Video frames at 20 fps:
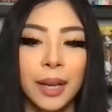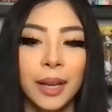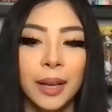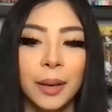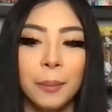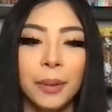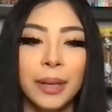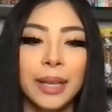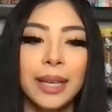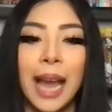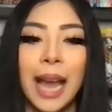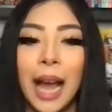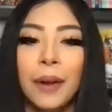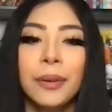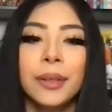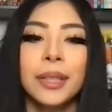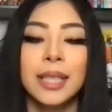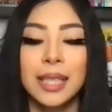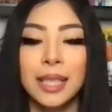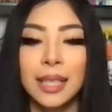But
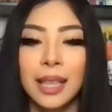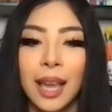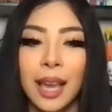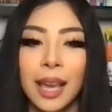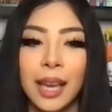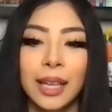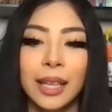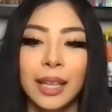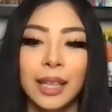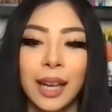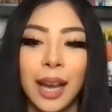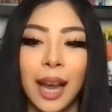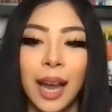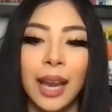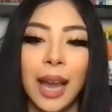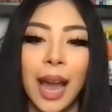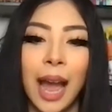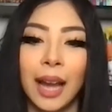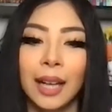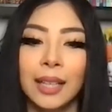now it's like
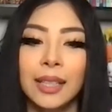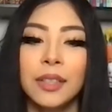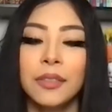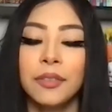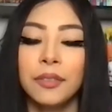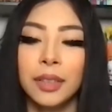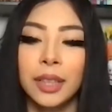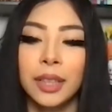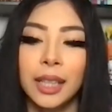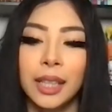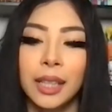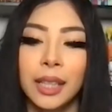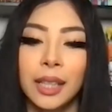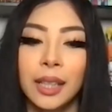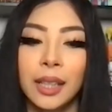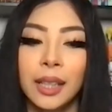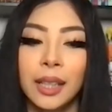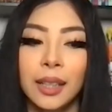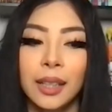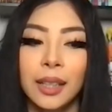I
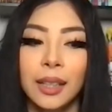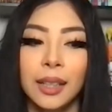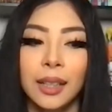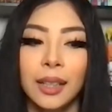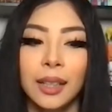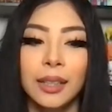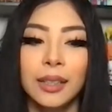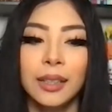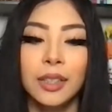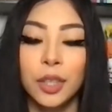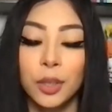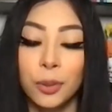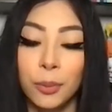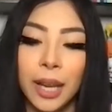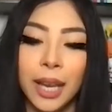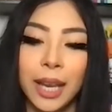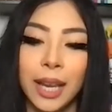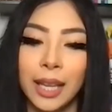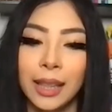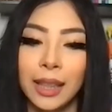actively do
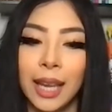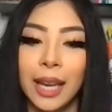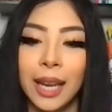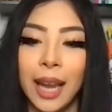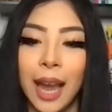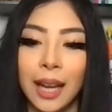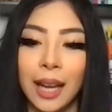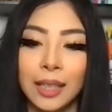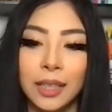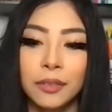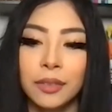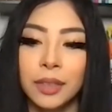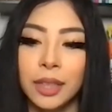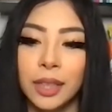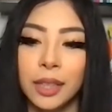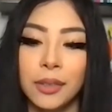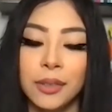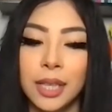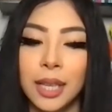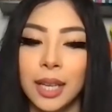it and like actively
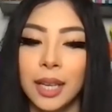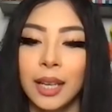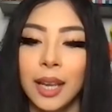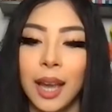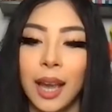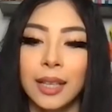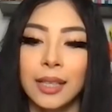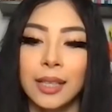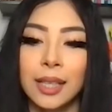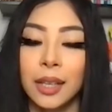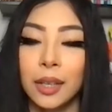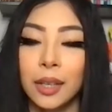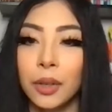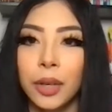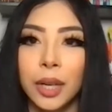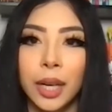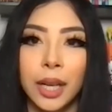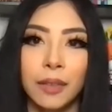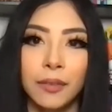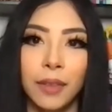use it as like a
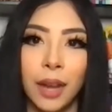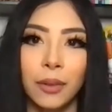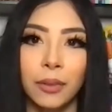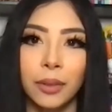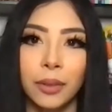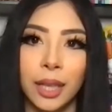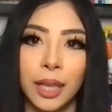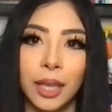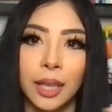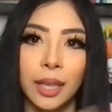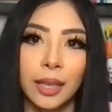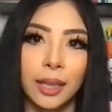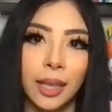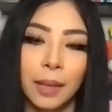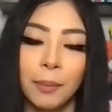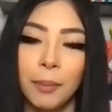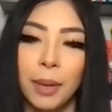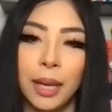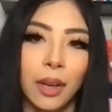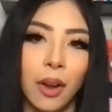creative outlet and
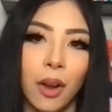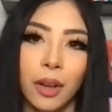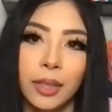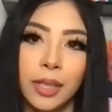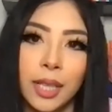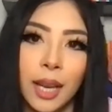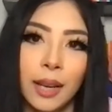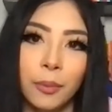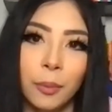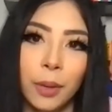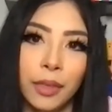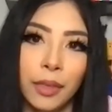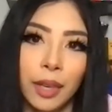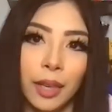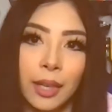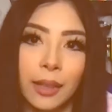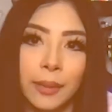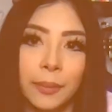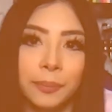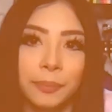like make content with it.